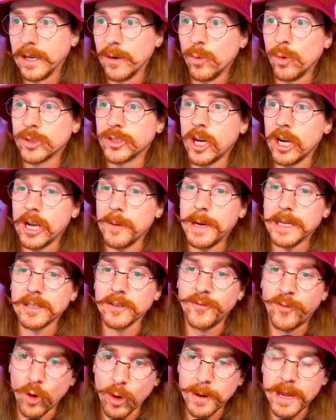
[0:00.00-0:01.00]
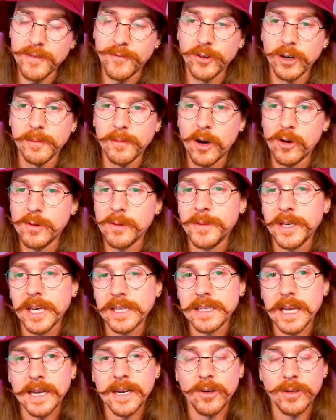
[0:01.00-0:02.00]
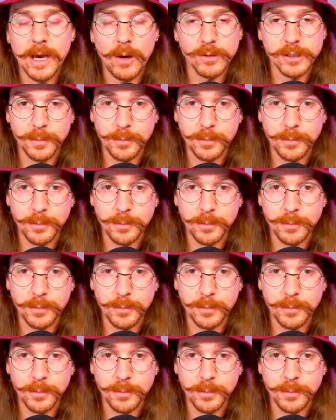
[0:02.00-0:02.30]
We'll talk about the format for a moment because I know that was